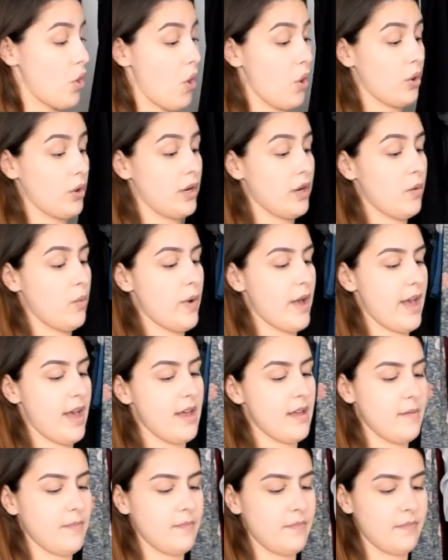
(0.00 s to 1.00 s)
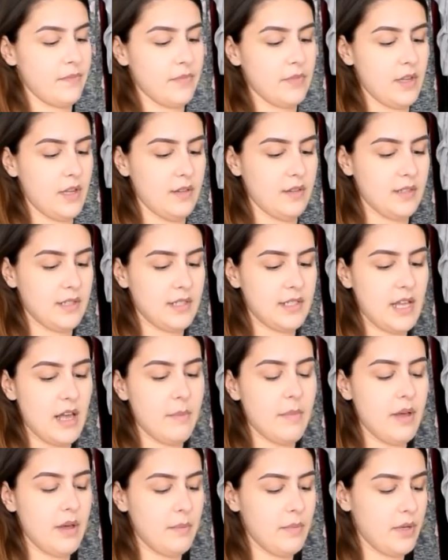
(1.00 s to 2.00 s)
not gonna wear in the
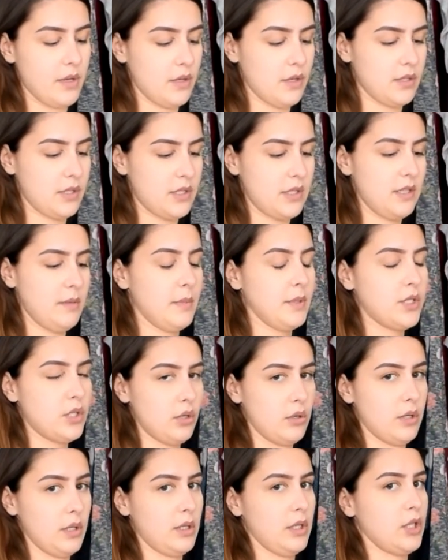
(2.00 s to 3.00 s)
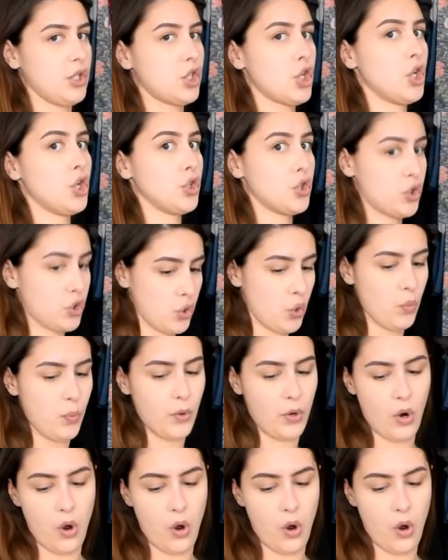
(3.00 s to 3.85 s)
summer because the material is super